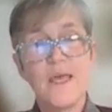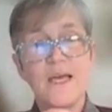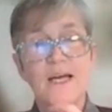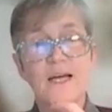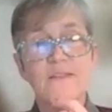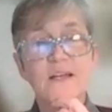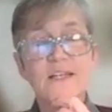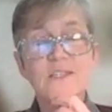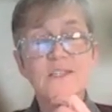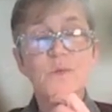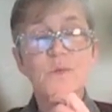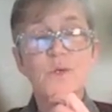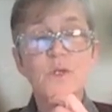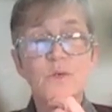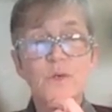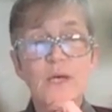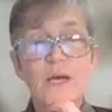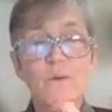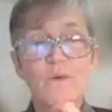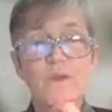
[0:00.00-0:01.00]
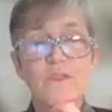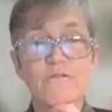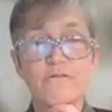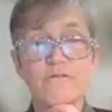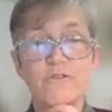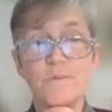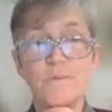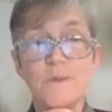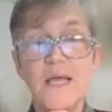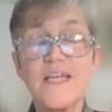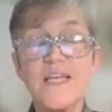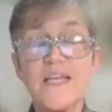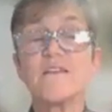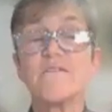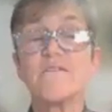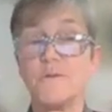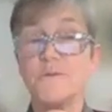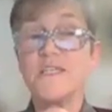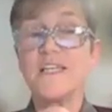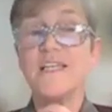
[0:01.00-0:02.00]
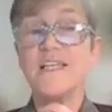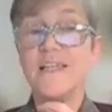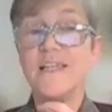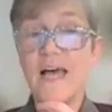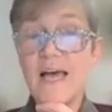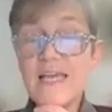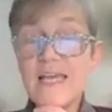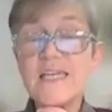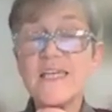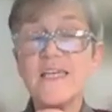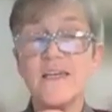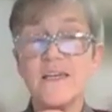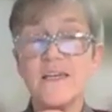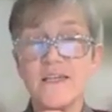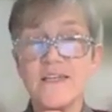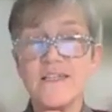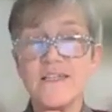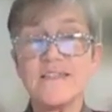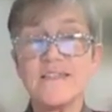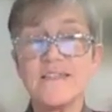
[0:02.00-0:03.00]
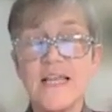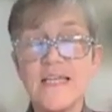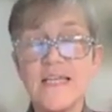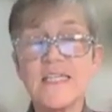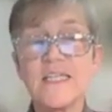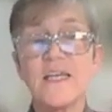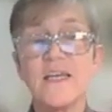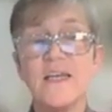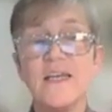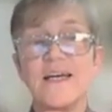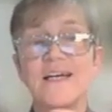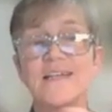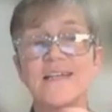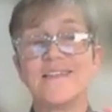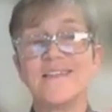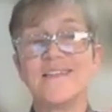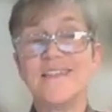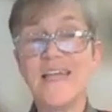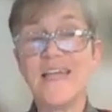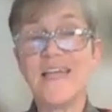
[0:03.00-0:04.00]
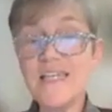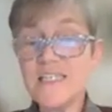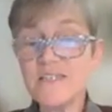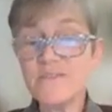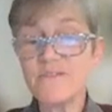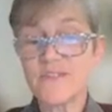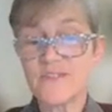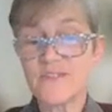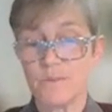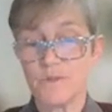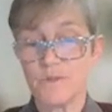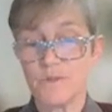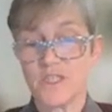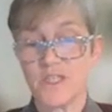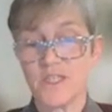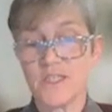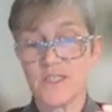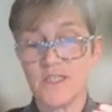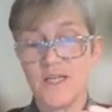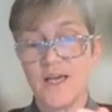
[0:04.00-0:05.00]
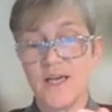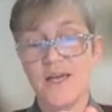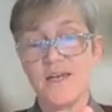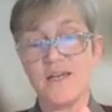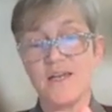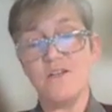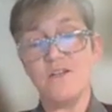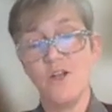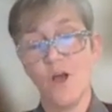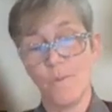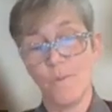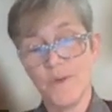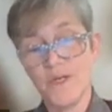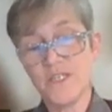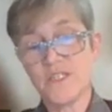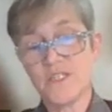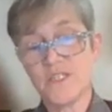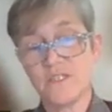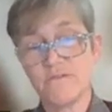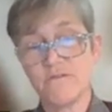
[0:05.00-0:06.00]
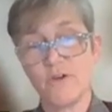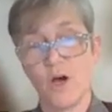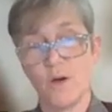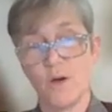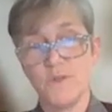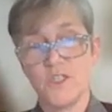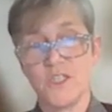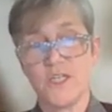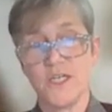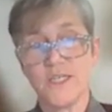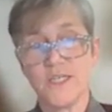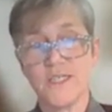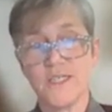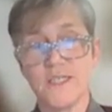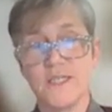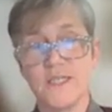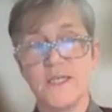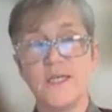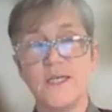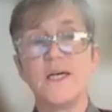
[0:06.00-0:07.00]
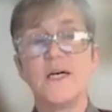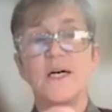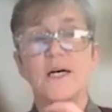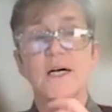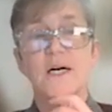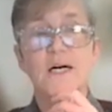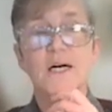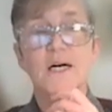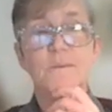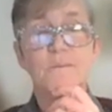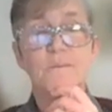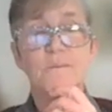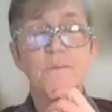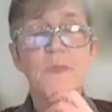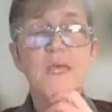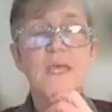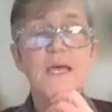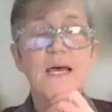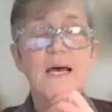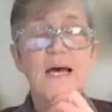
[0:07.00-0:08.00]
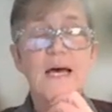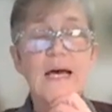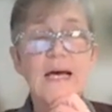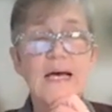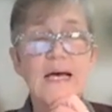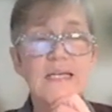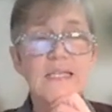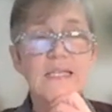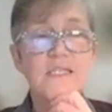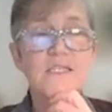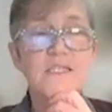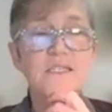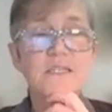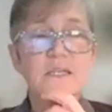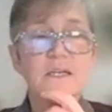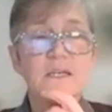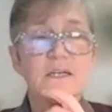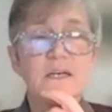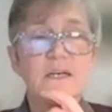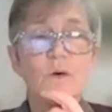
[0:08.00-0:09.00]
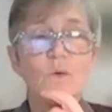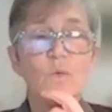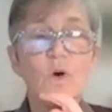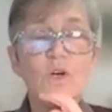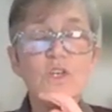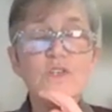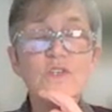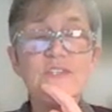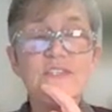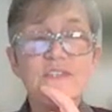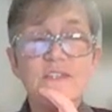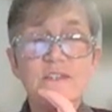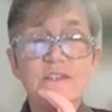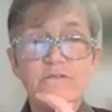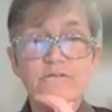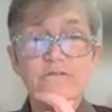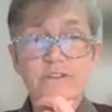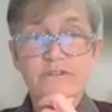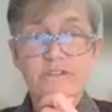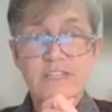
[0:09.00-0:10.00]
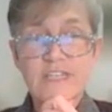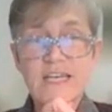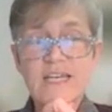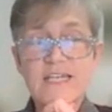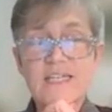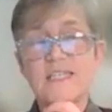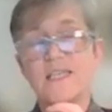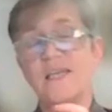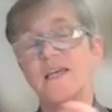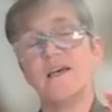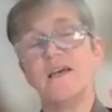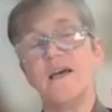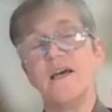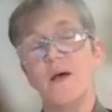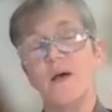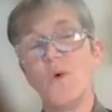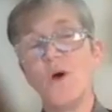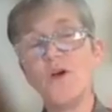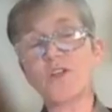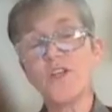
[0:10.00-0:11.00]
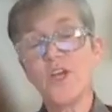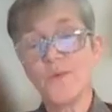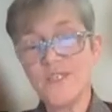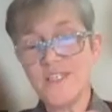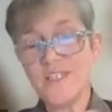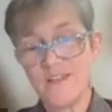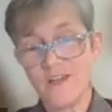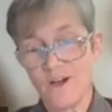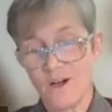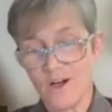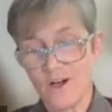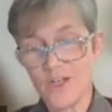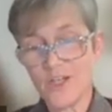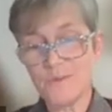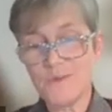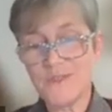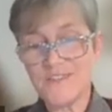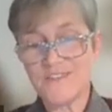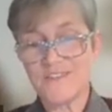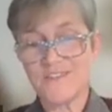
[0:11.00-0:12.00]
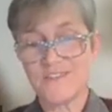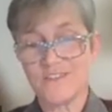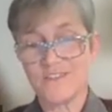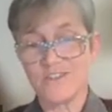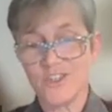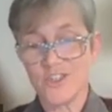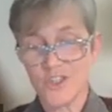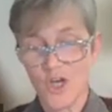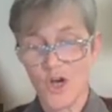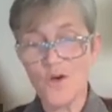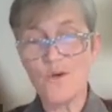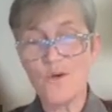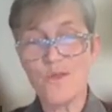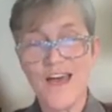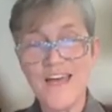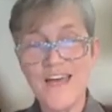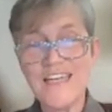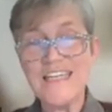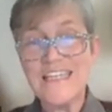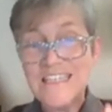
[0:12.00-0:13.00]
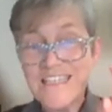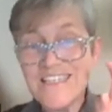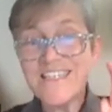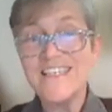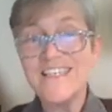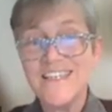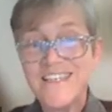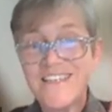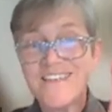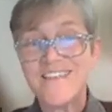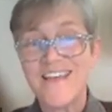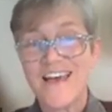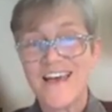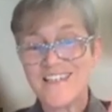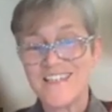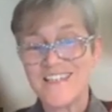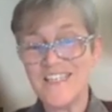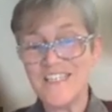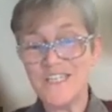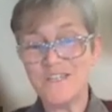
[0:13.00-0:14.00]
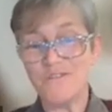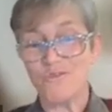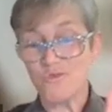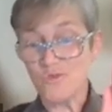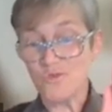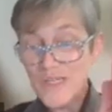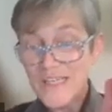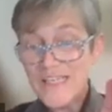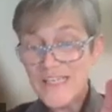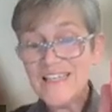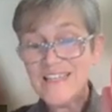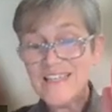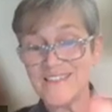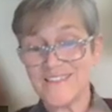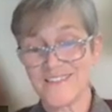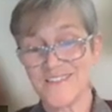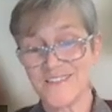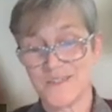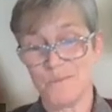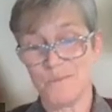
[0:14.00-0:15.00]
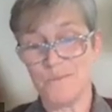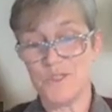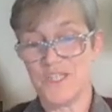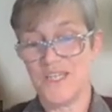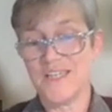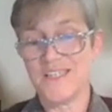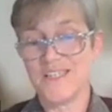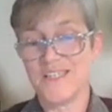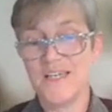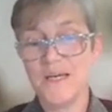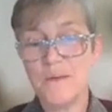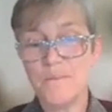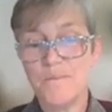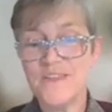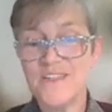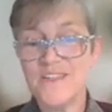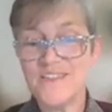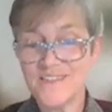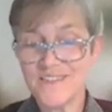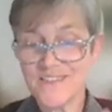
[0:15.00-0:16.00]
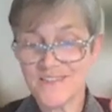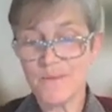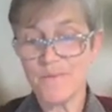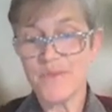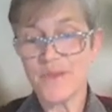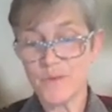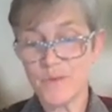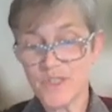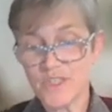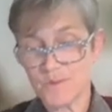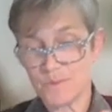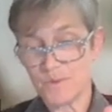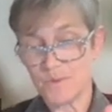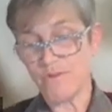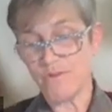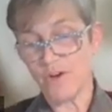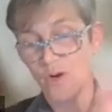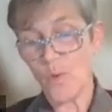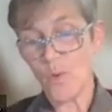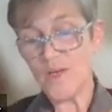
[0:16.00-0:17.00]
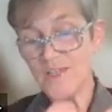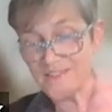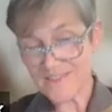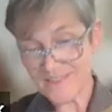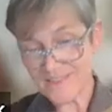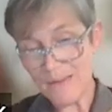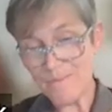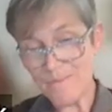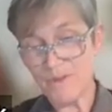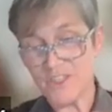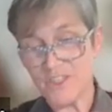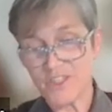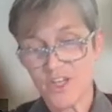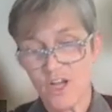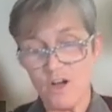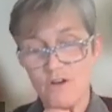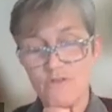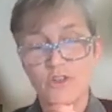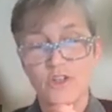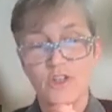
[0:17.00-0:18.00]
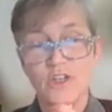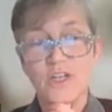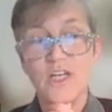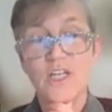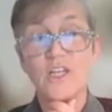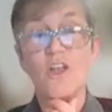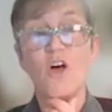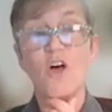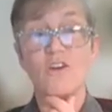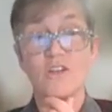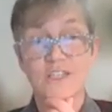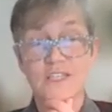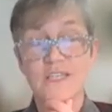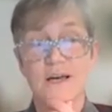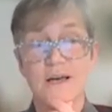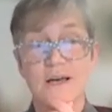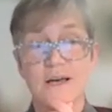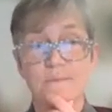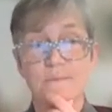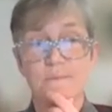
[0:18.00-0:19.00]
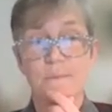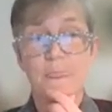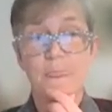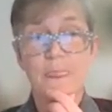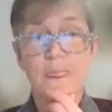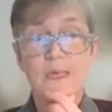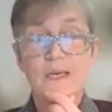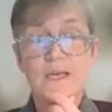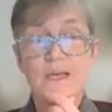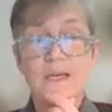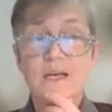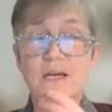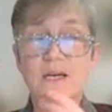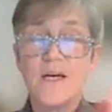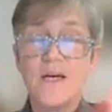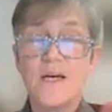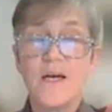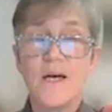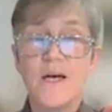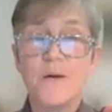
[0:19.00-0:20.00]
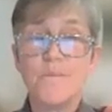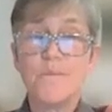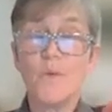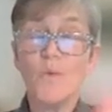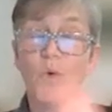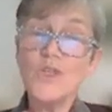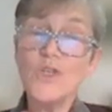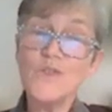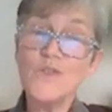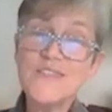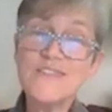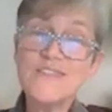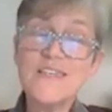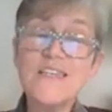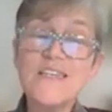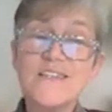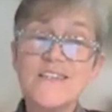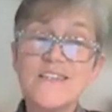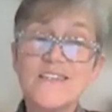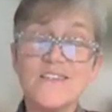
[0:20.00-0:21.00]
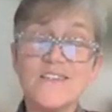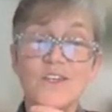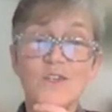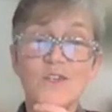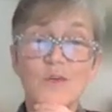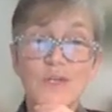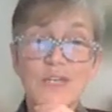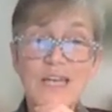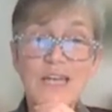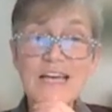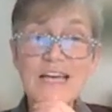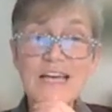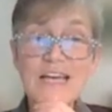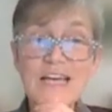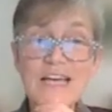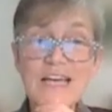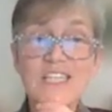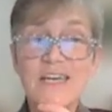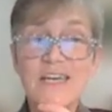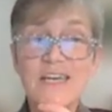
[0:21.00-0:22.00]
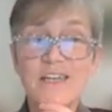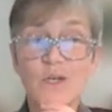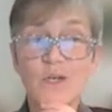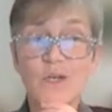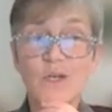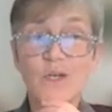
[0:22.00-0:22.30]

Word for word: And that's what you get with the verb like. The verb to like in Icelandic has a dative subject and a nominative object. Um, and what you see in 58, I won't go into the arguments to show that indeed that dative really is a subject, but this is something which has been very well established over a long time. But what you see is you can actually get